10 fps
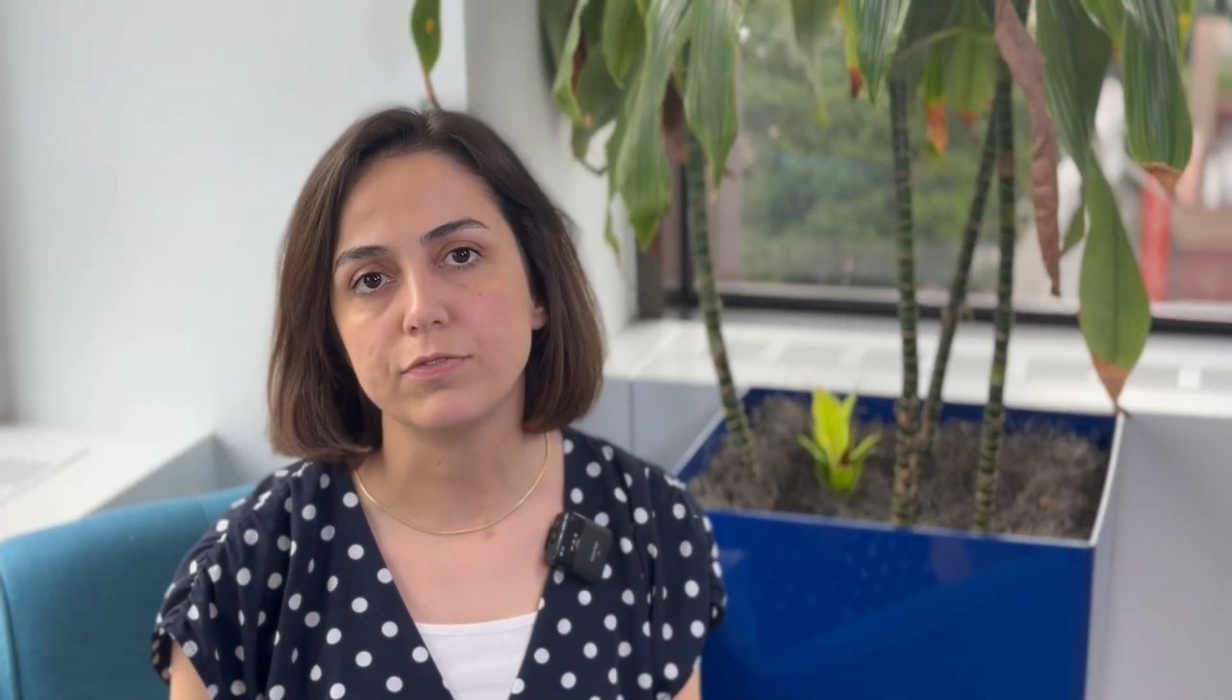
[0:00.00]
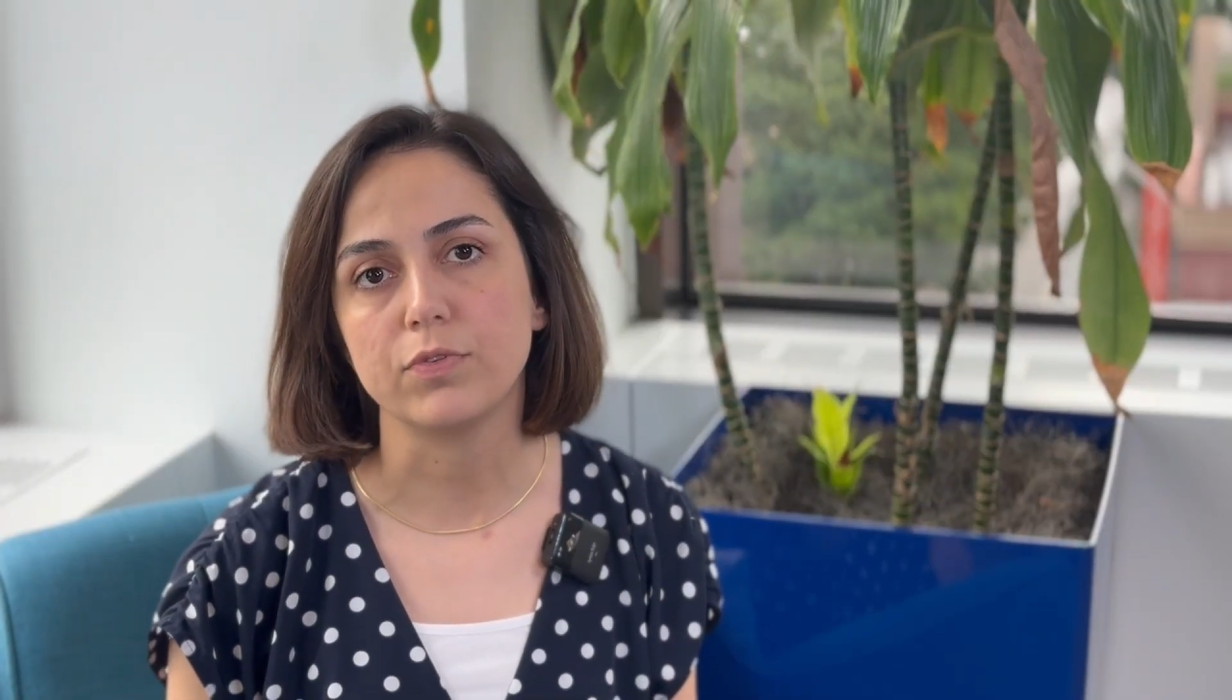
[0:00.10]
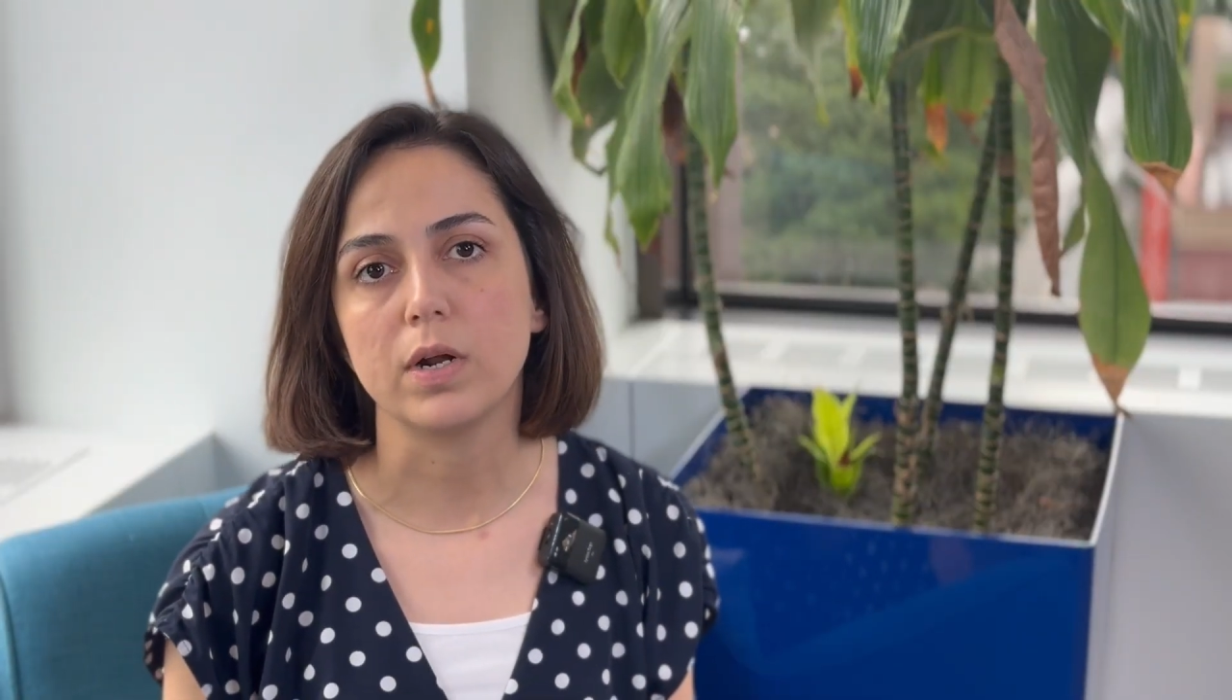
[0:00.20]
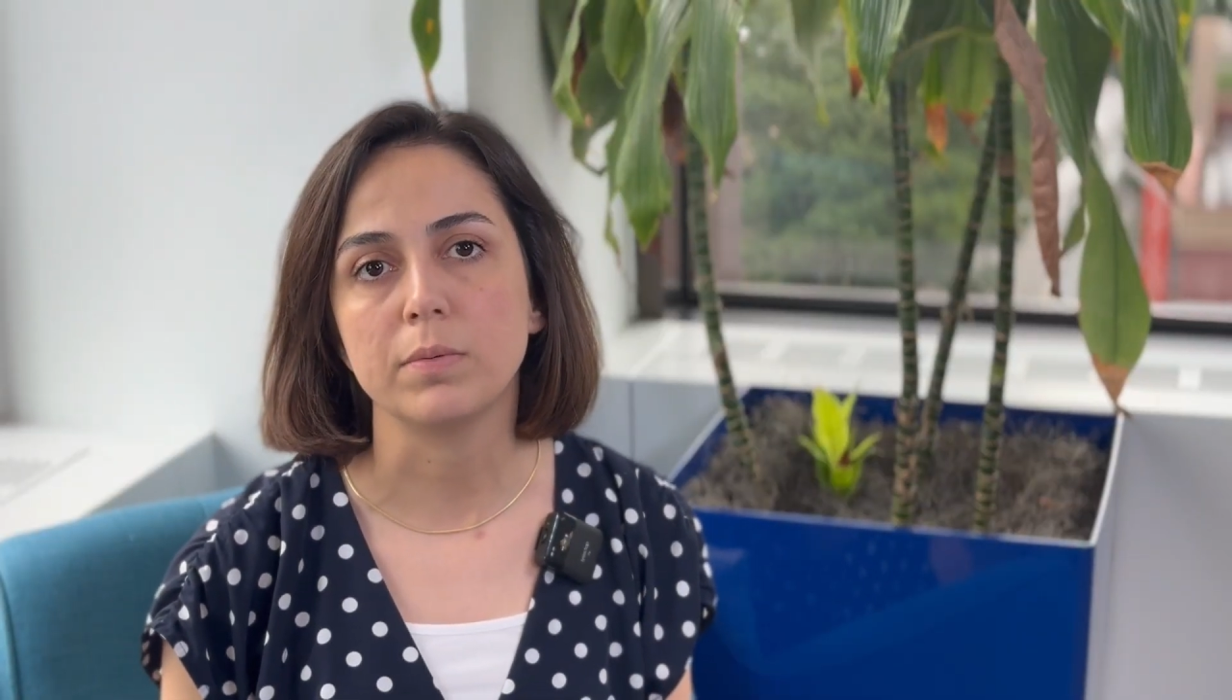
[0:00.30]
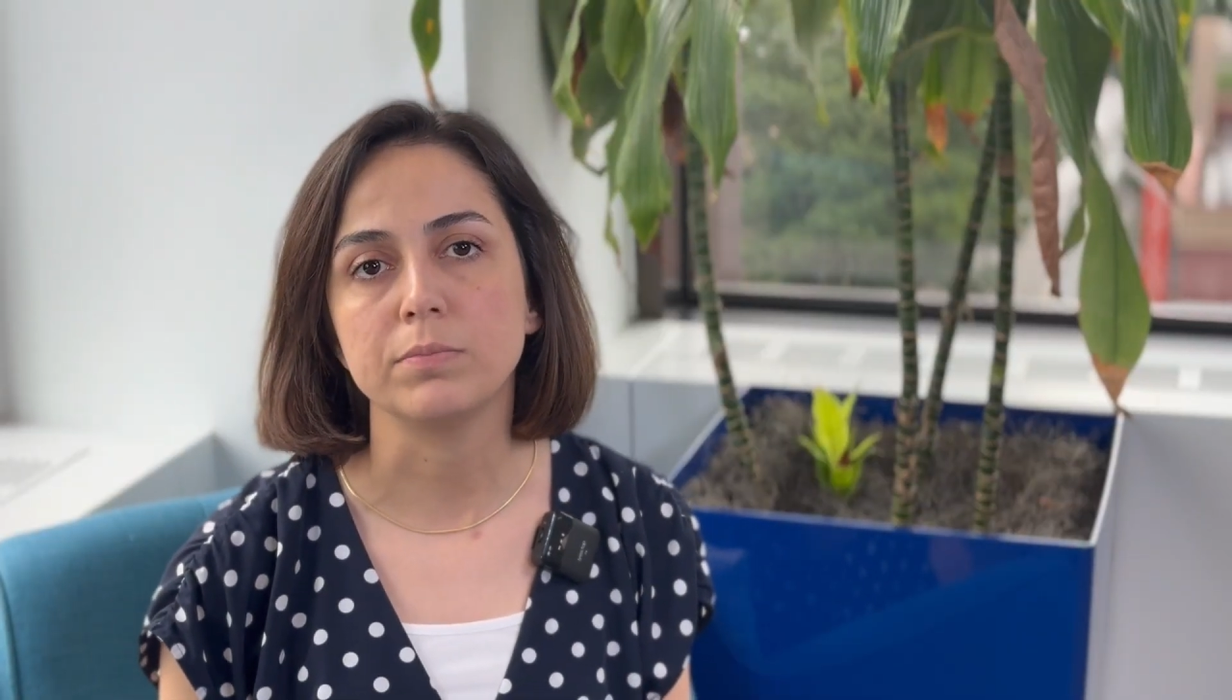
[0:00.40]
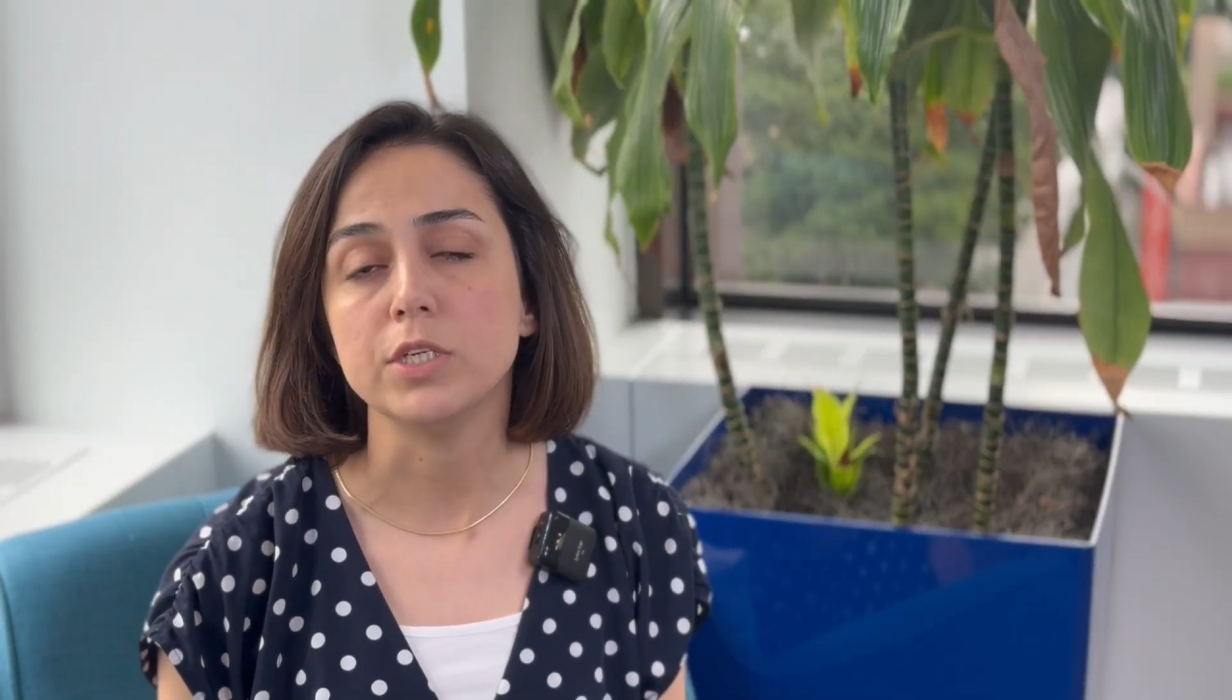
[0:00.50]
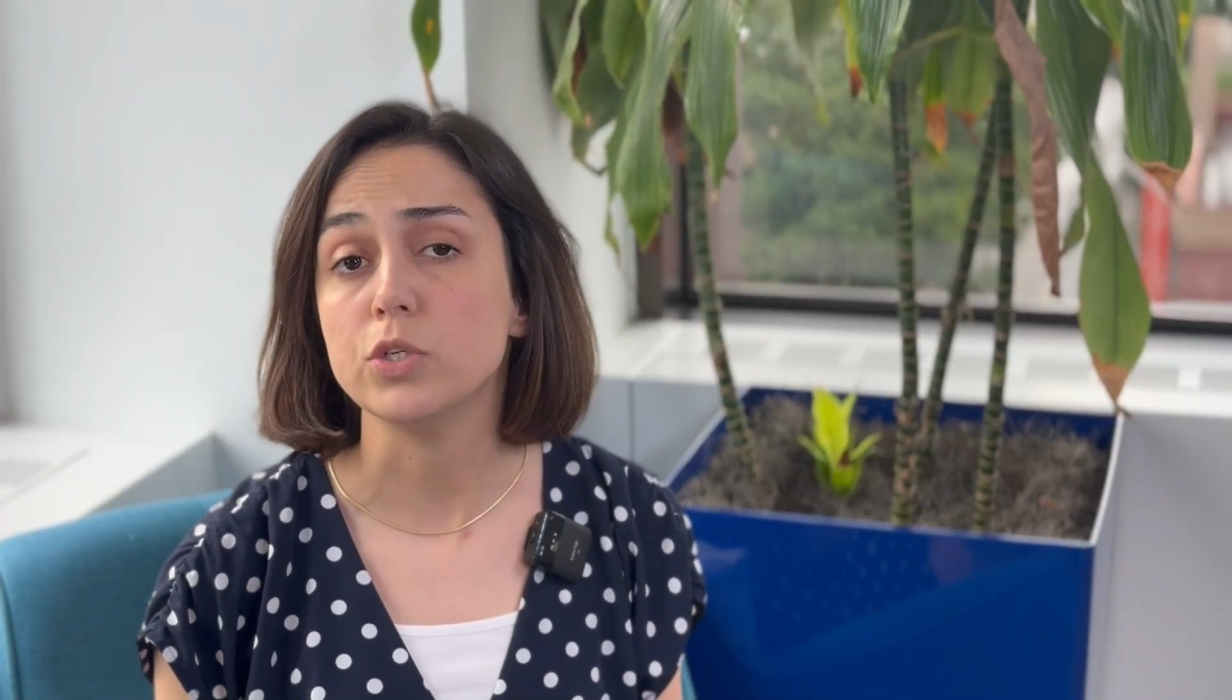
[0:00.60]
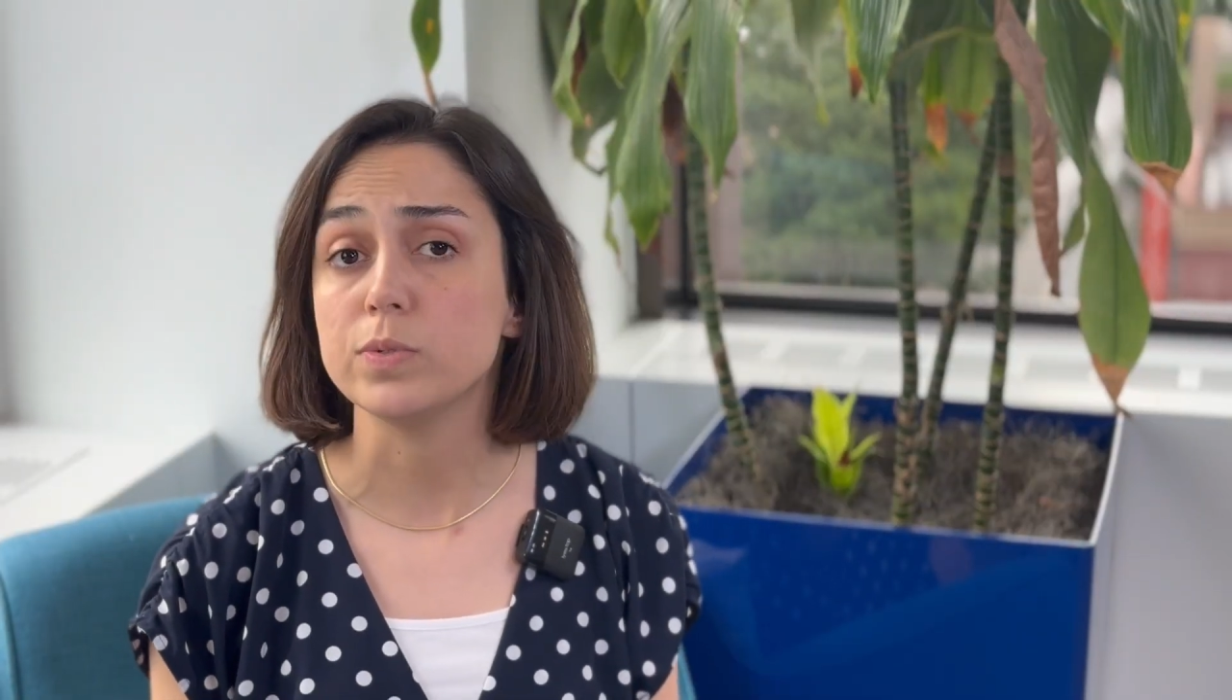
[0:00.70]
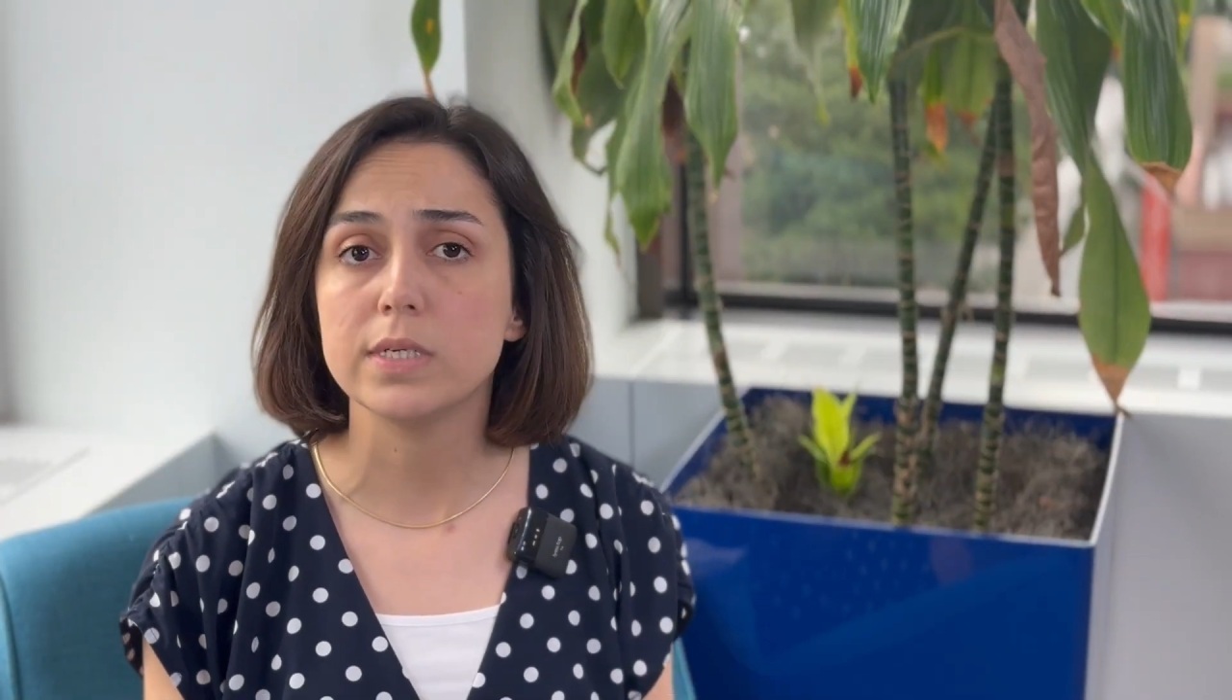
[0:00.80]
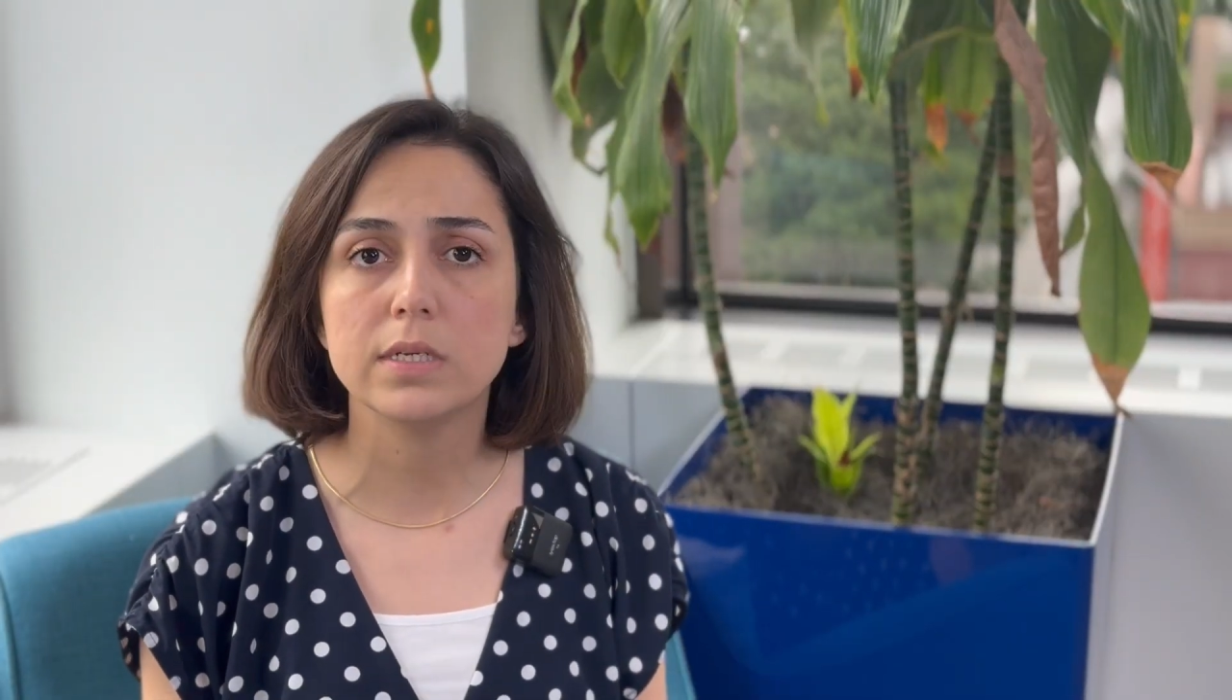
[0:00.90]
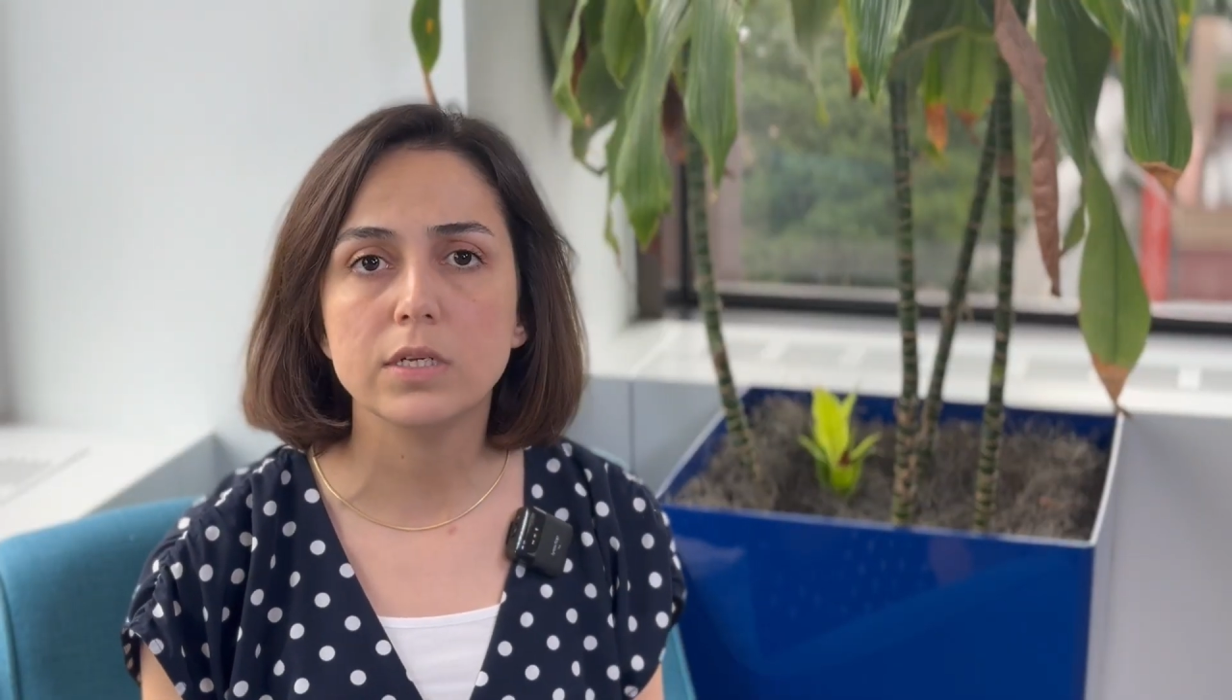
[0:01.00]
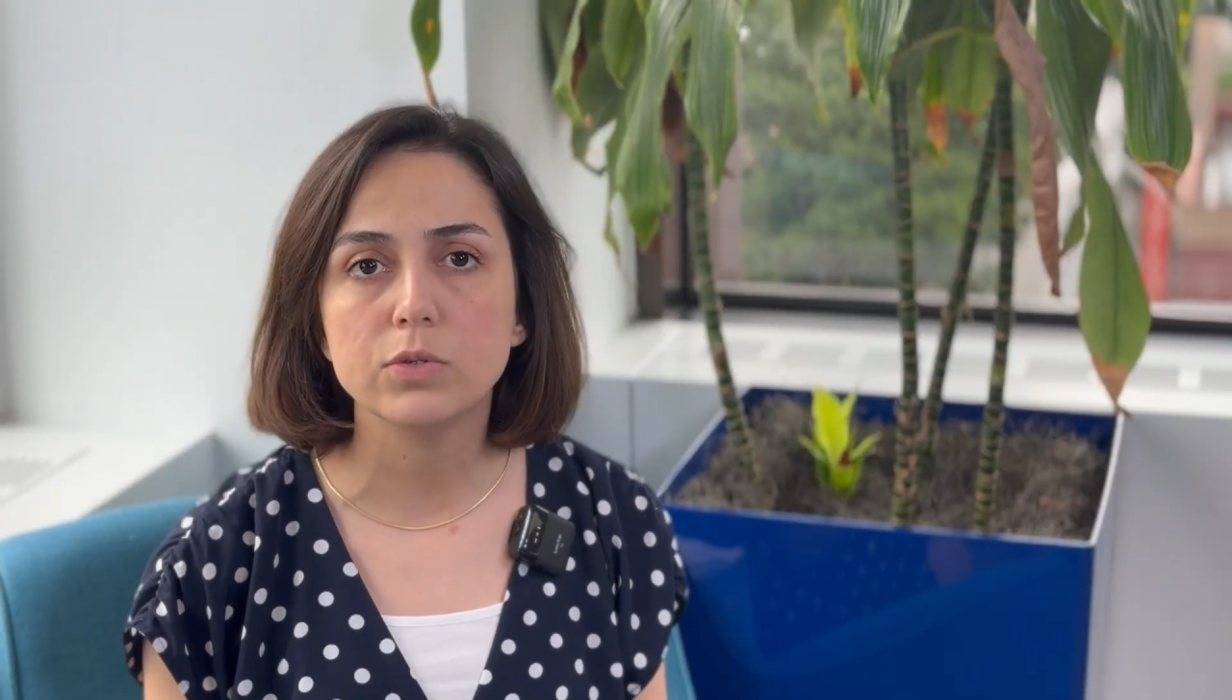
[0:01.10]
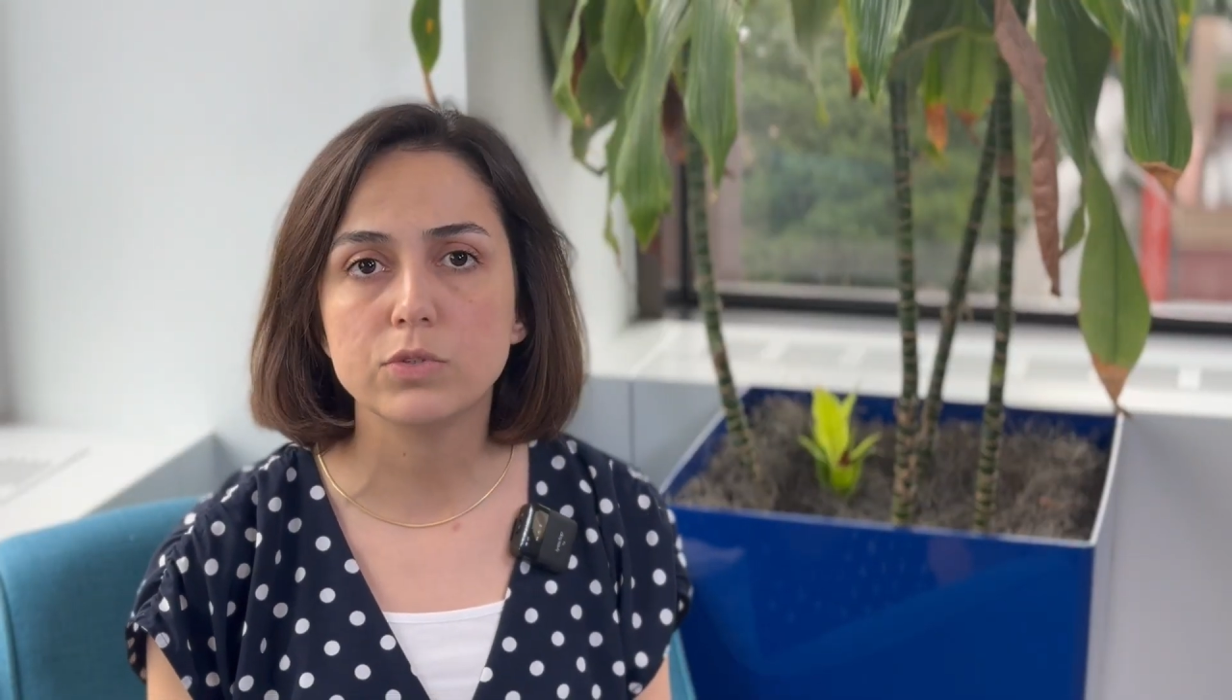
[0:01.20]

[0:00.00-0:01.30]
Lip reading: from using new